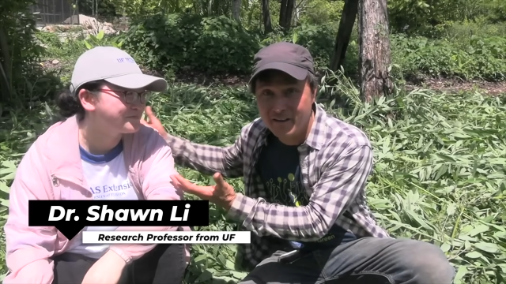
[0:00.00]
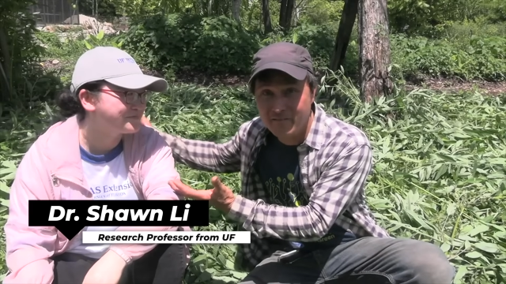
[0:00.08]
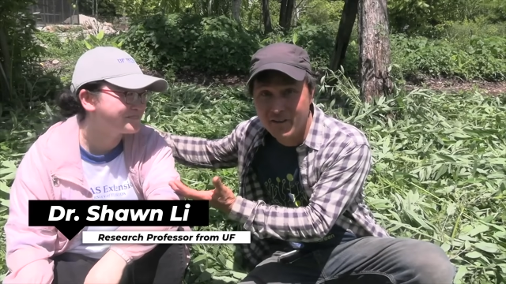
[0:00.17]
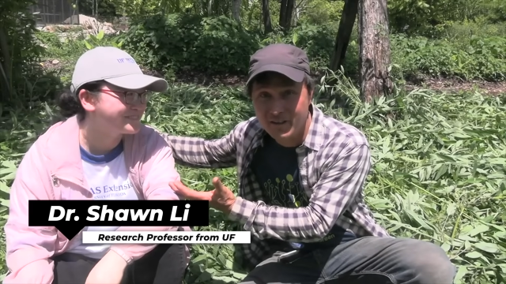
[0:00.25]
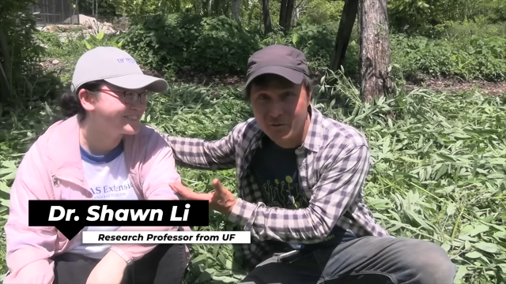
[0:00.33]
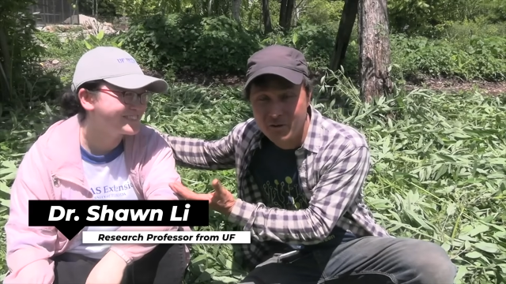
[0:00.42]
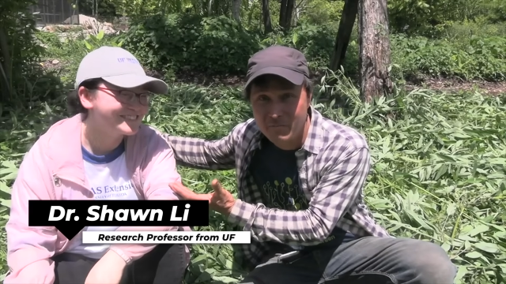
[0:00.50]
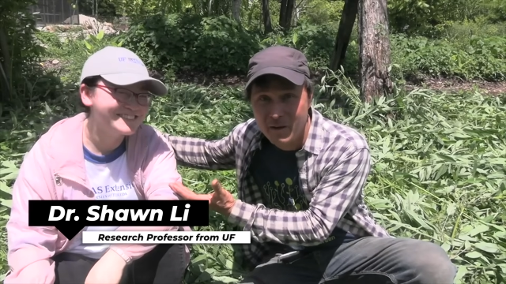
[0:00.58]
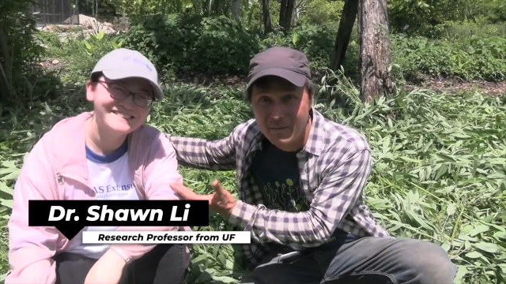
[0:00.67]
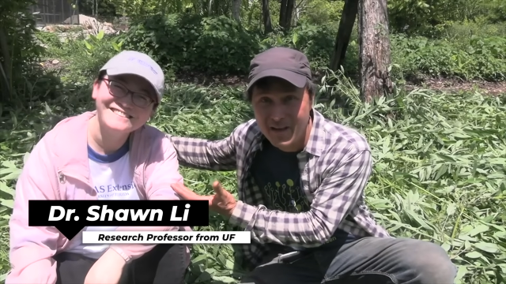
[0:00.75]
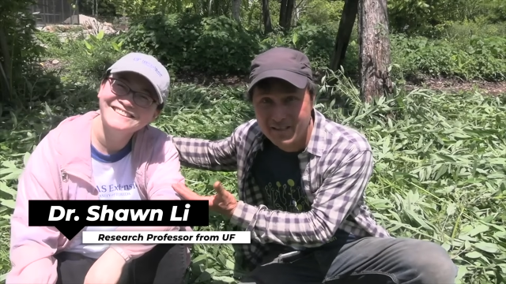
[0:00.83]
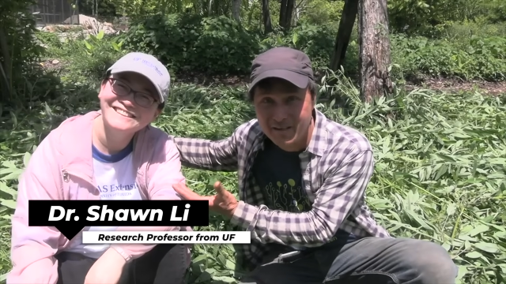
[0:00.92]
Speaker 1: and visit with
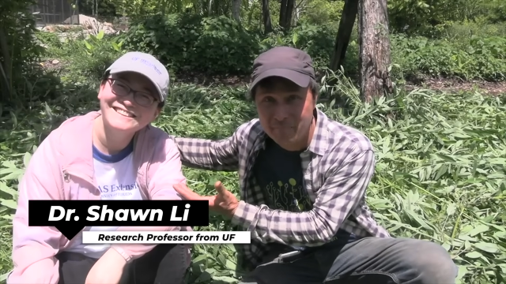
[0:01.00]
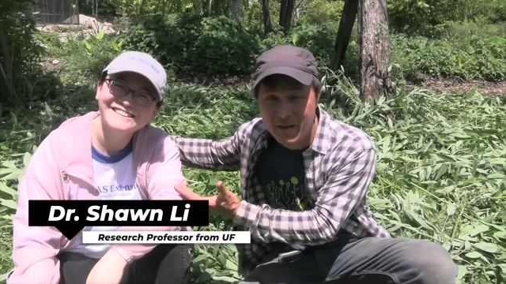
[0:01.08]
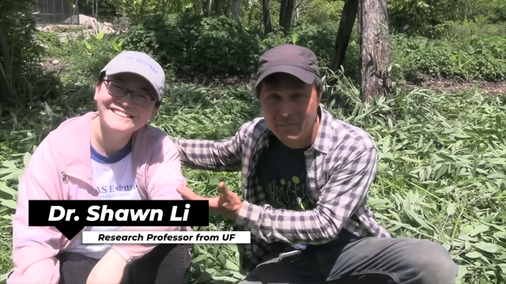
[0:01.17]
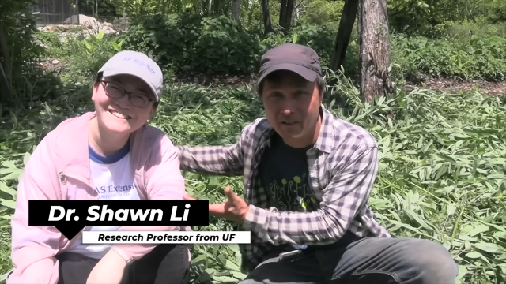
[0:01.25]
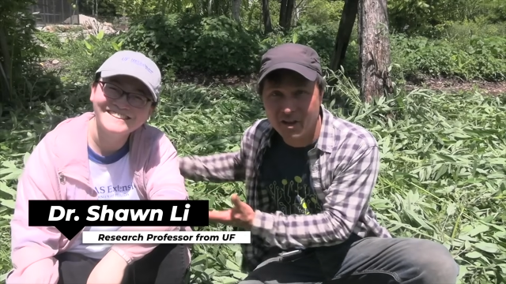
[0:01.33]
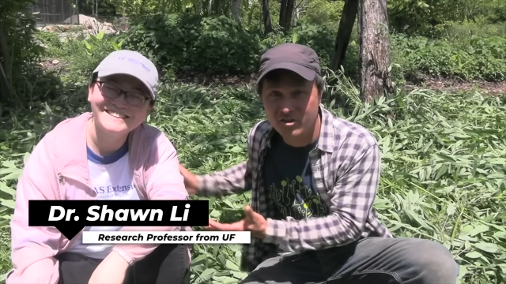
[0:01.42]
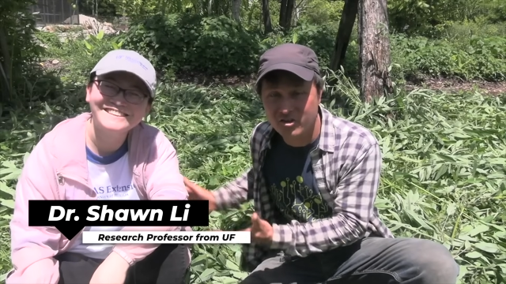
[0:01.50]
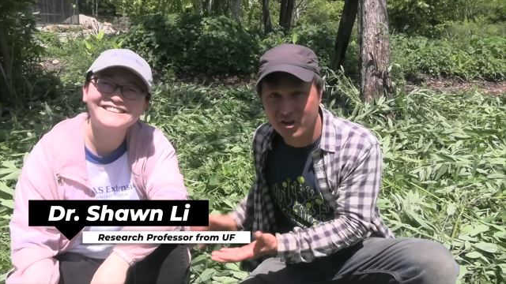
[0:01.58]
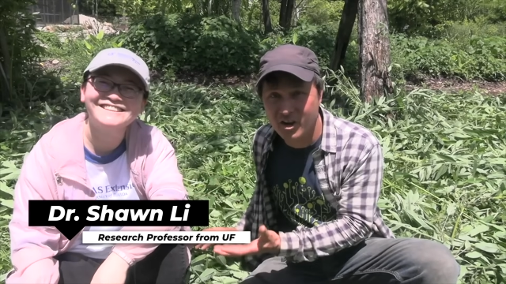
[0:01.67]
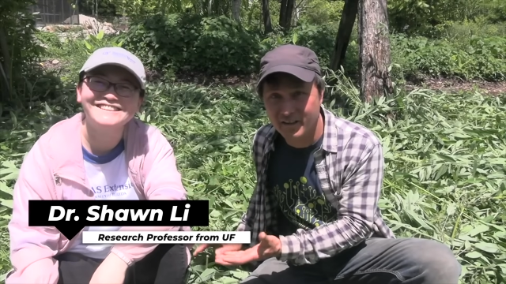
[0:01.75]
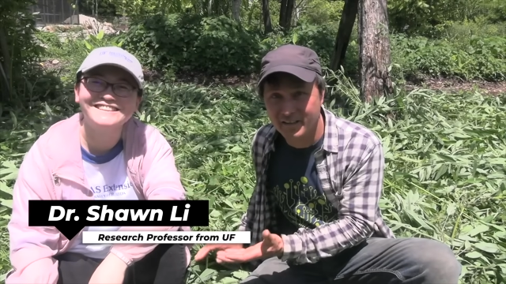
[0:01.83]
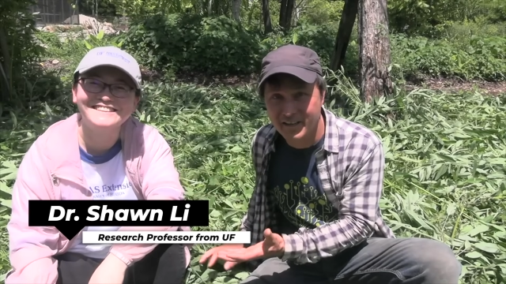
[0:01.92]
amazing people like
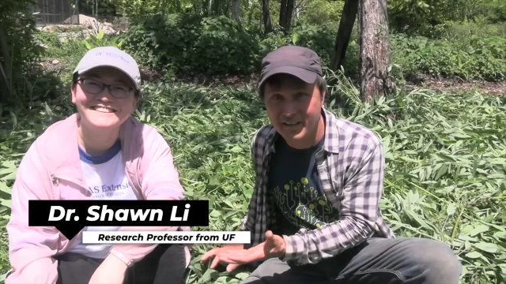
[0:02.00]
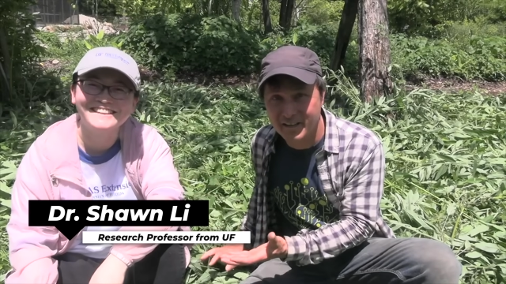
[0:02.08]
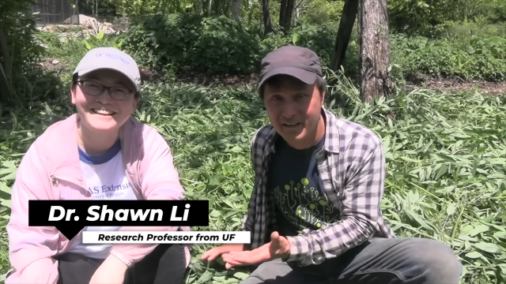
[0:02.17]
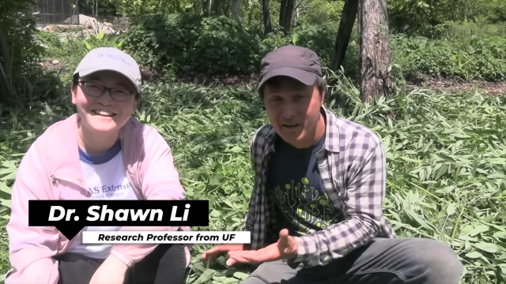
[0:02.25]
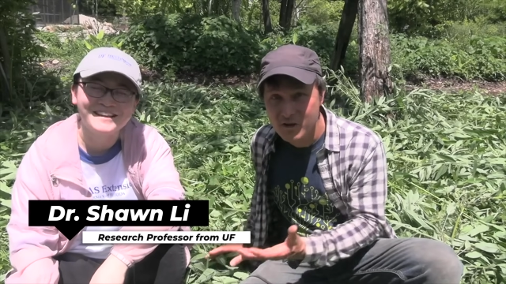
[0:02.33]
Shawn Li,